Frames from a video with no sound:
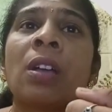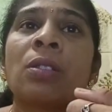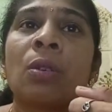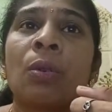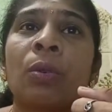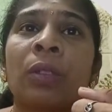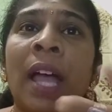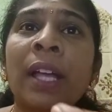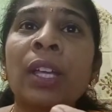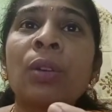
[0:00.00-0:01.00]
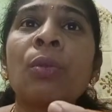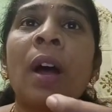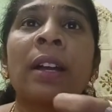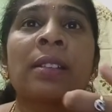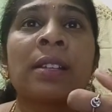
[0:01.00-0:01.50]
So thank you.
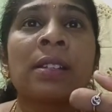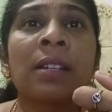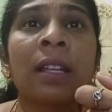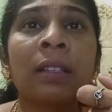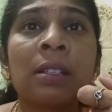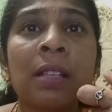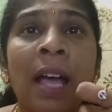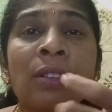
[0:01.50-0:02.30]
Understanding this